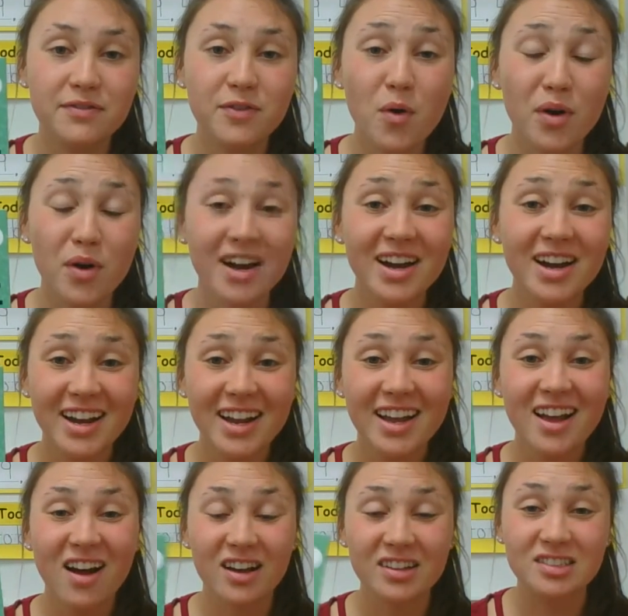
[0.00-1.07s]
4.
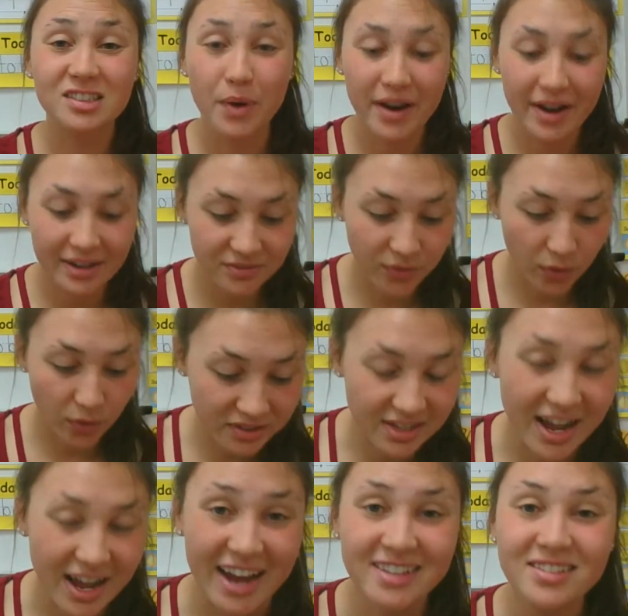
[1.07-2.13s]
A square has 4
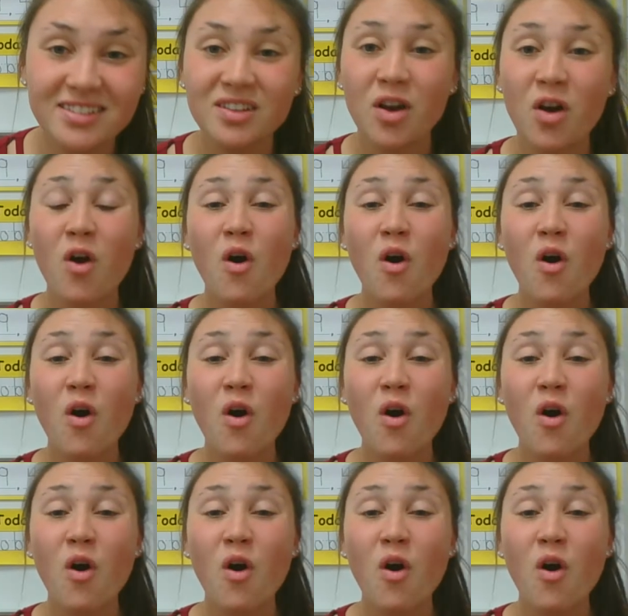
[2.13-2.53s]
sides.